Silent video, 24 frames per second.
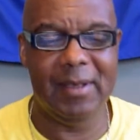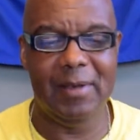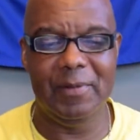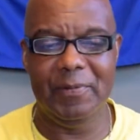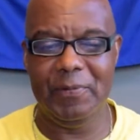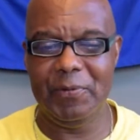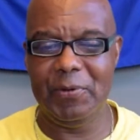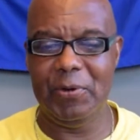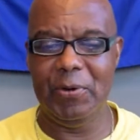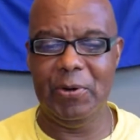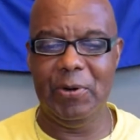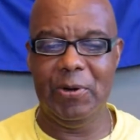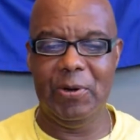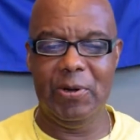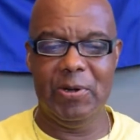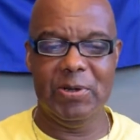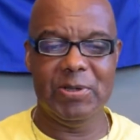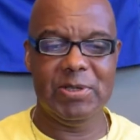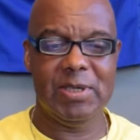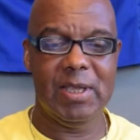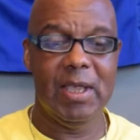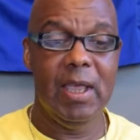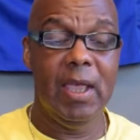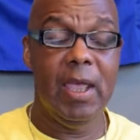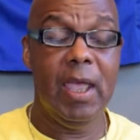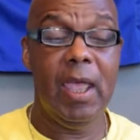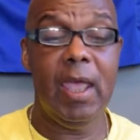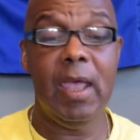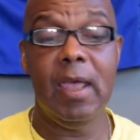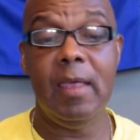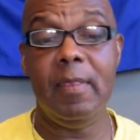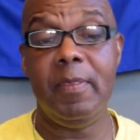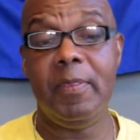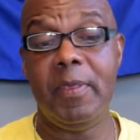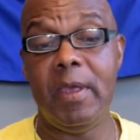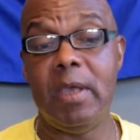of course.
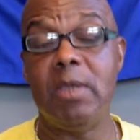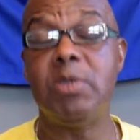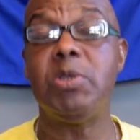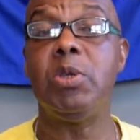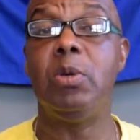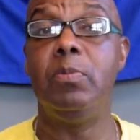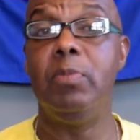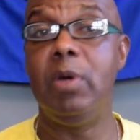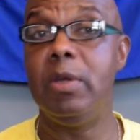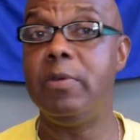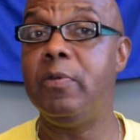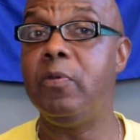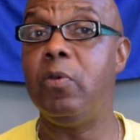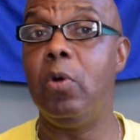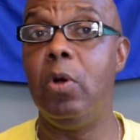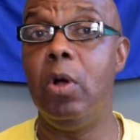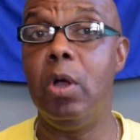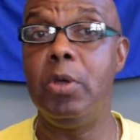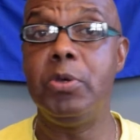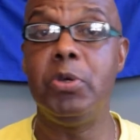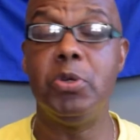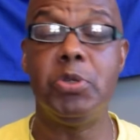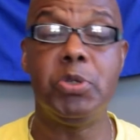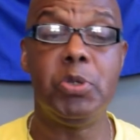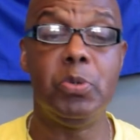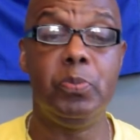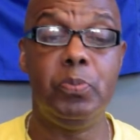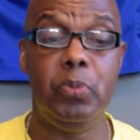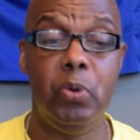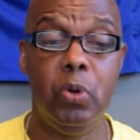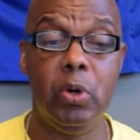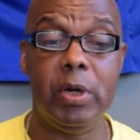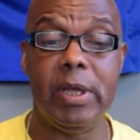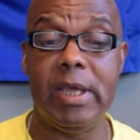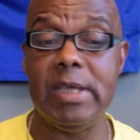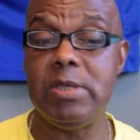And thanks so much for all your
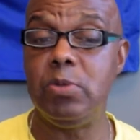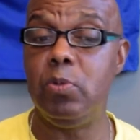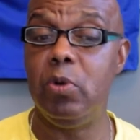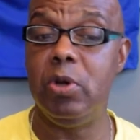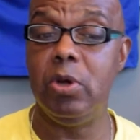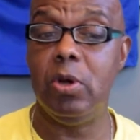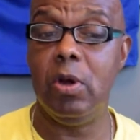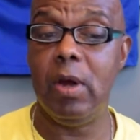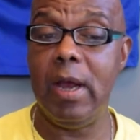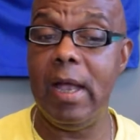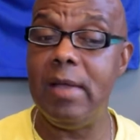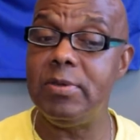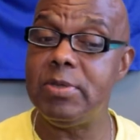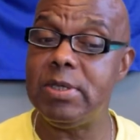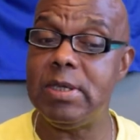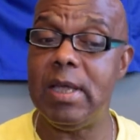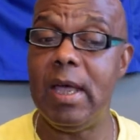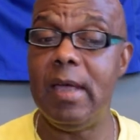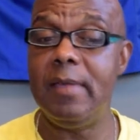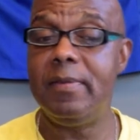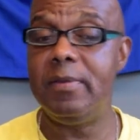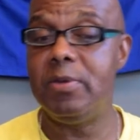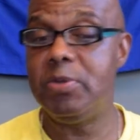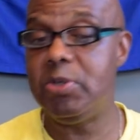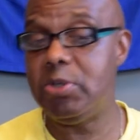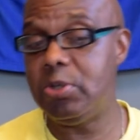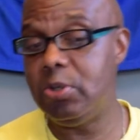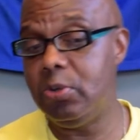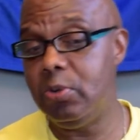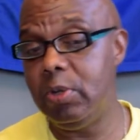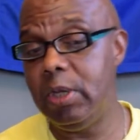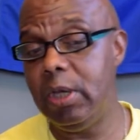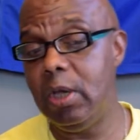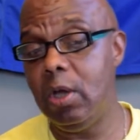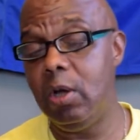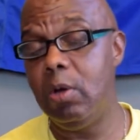support as we are outside the
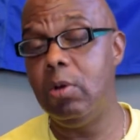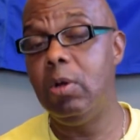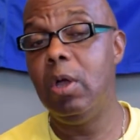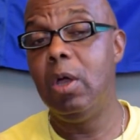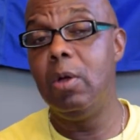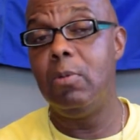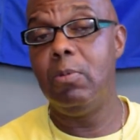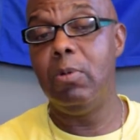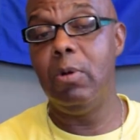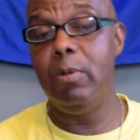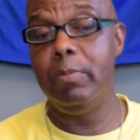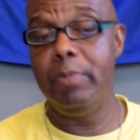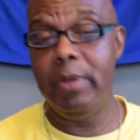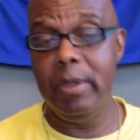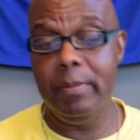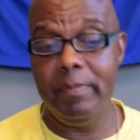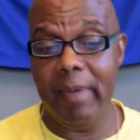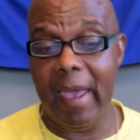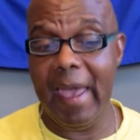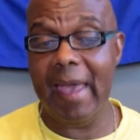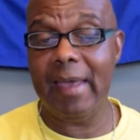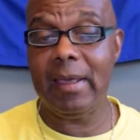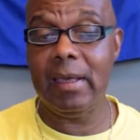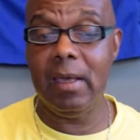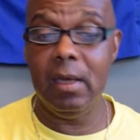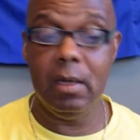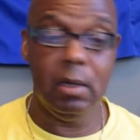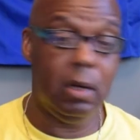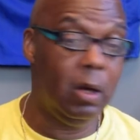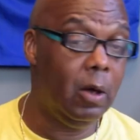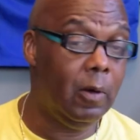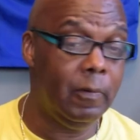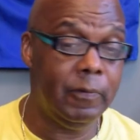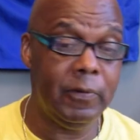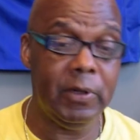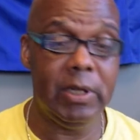studio. We'll be back in
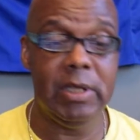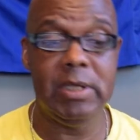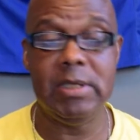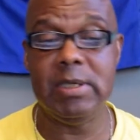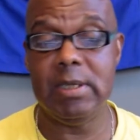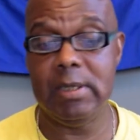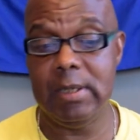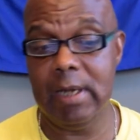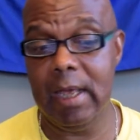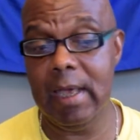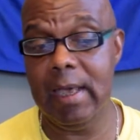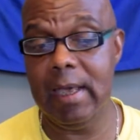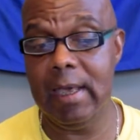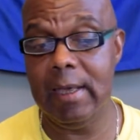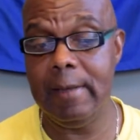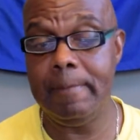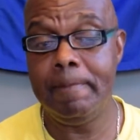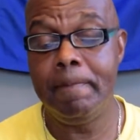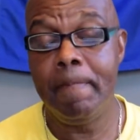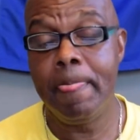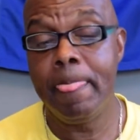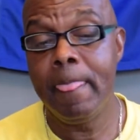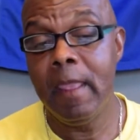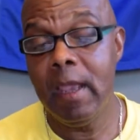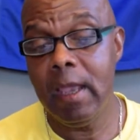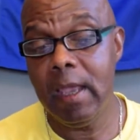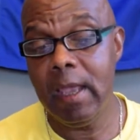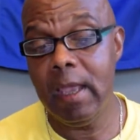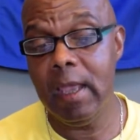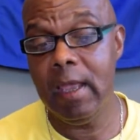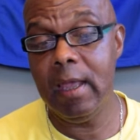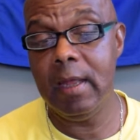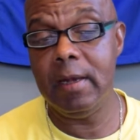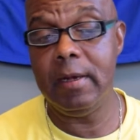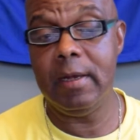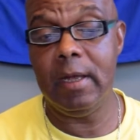hopefully tonight.
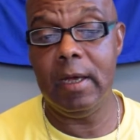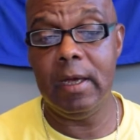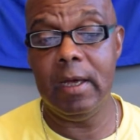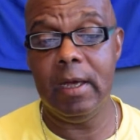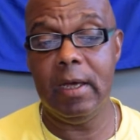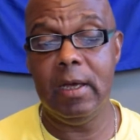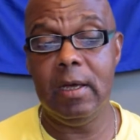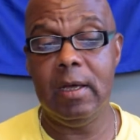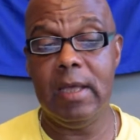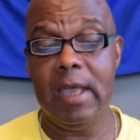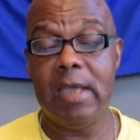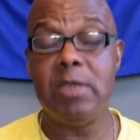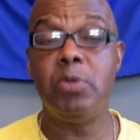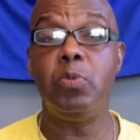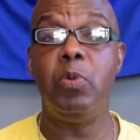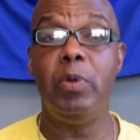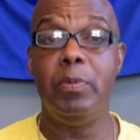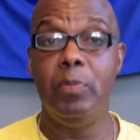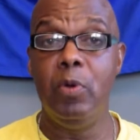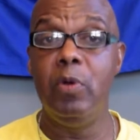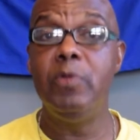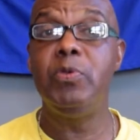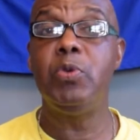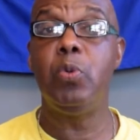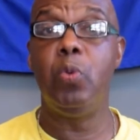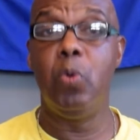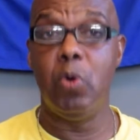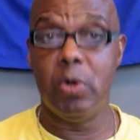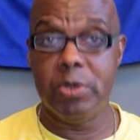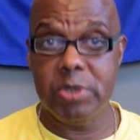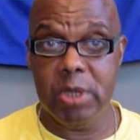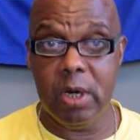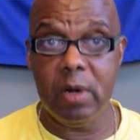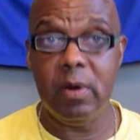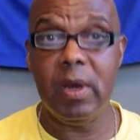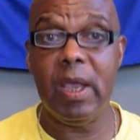And as we move
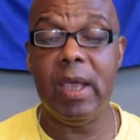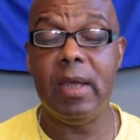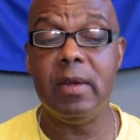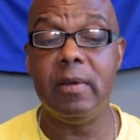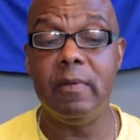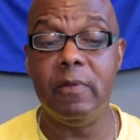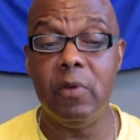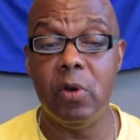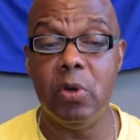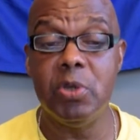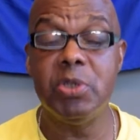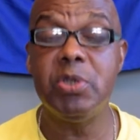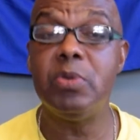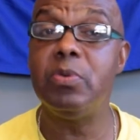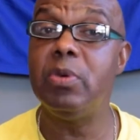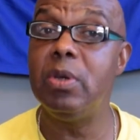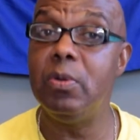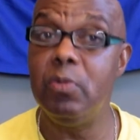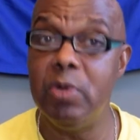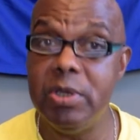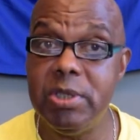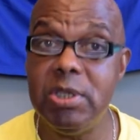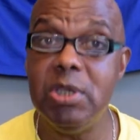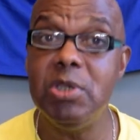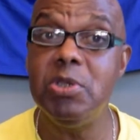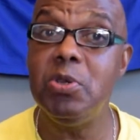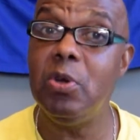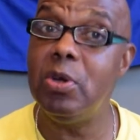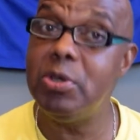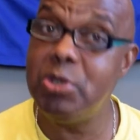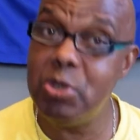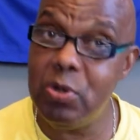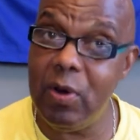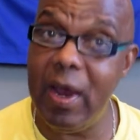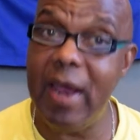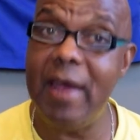towards our anniversary, which is
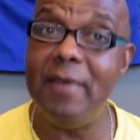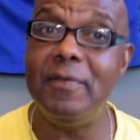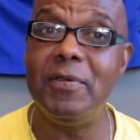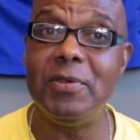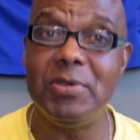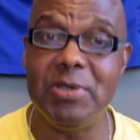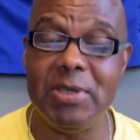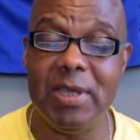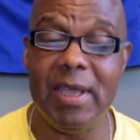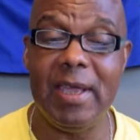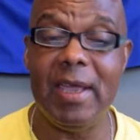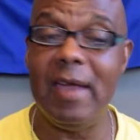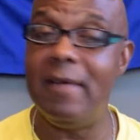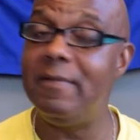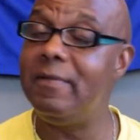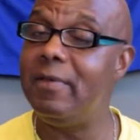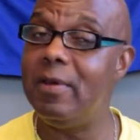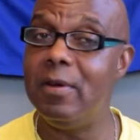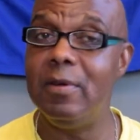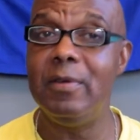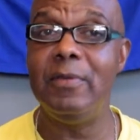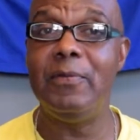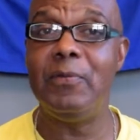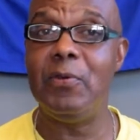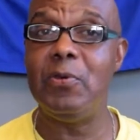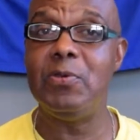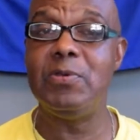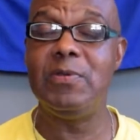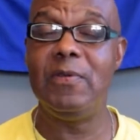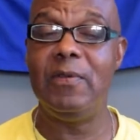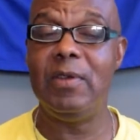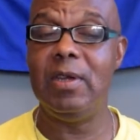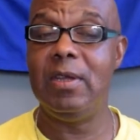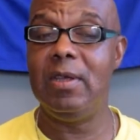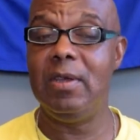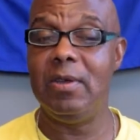on Traverse Day, our very
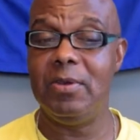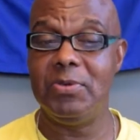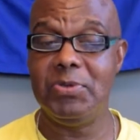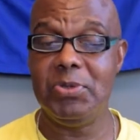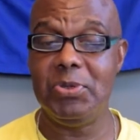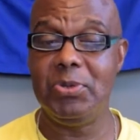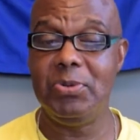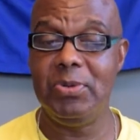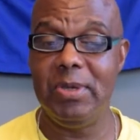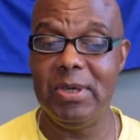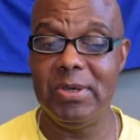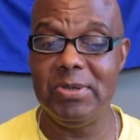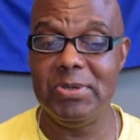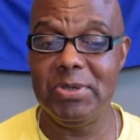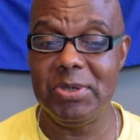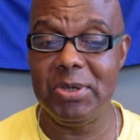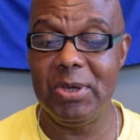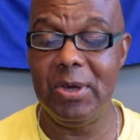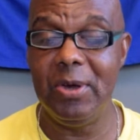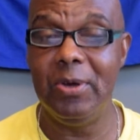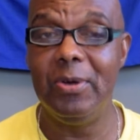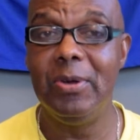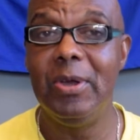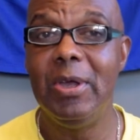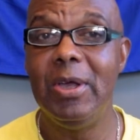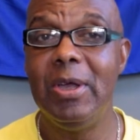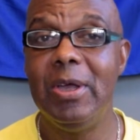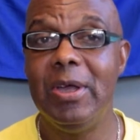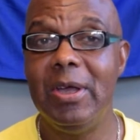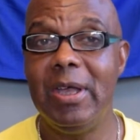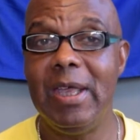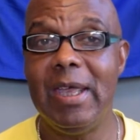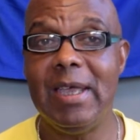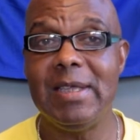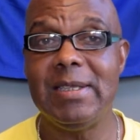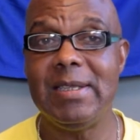first video 2 years ago,
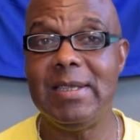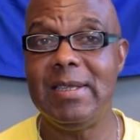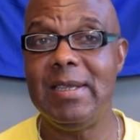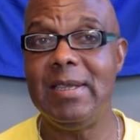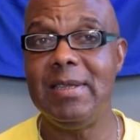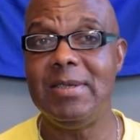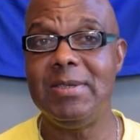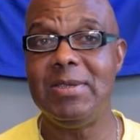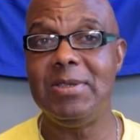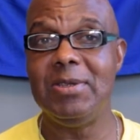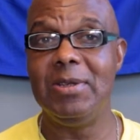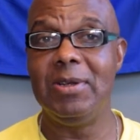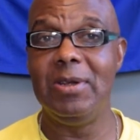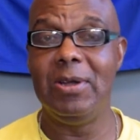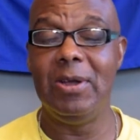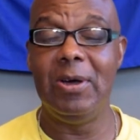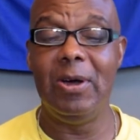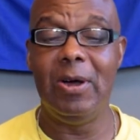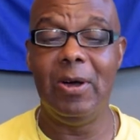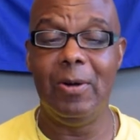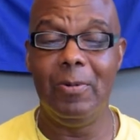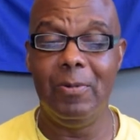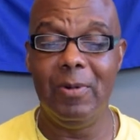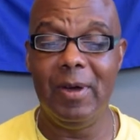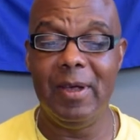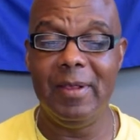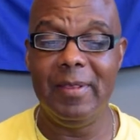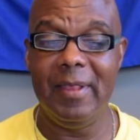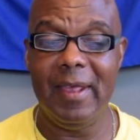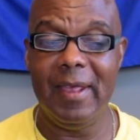as 'tis the law, won